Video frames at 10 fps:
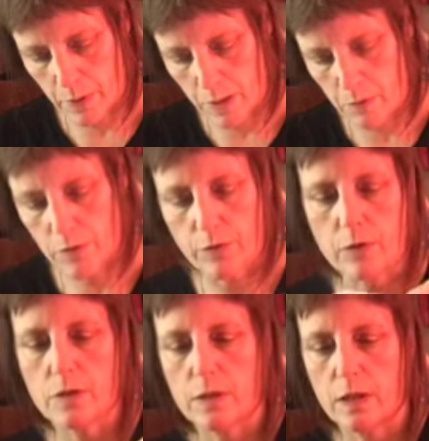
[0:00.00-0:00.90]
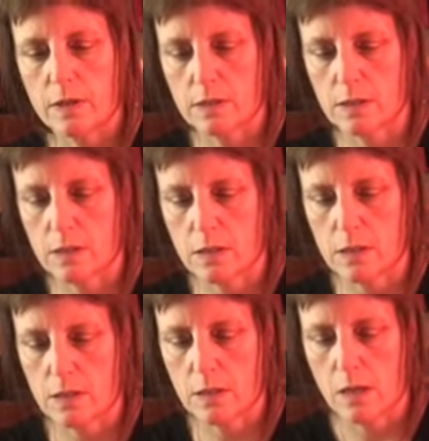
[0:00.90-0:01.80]
paper through to the other
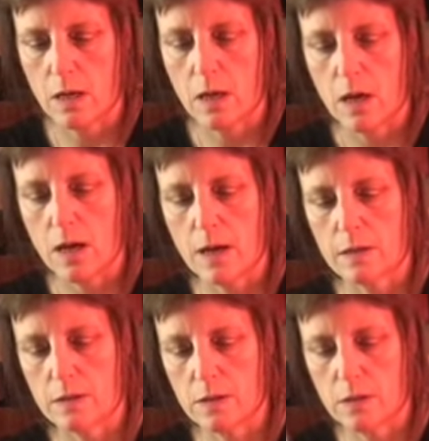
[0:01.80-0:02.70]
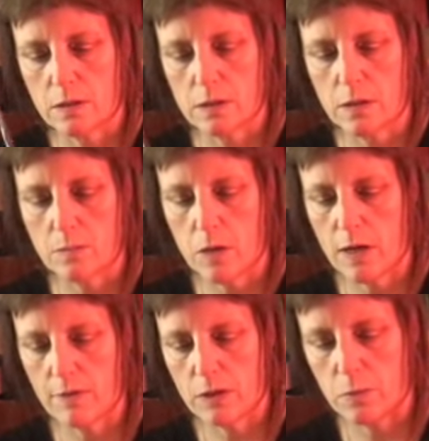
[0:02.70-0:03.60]
side. And you can see I'm not
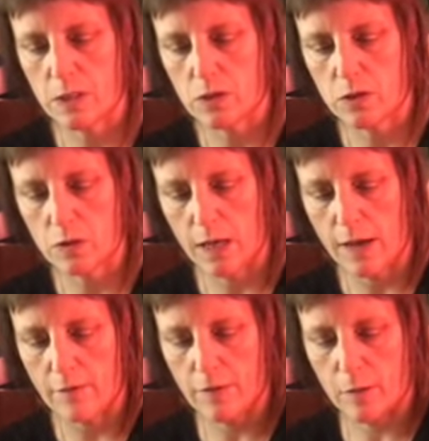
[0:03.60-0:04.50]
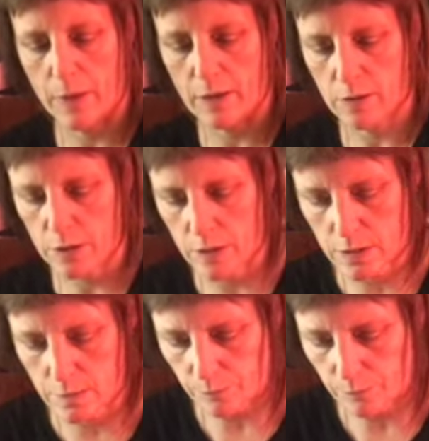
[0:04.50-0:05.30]
having to be too careful about it.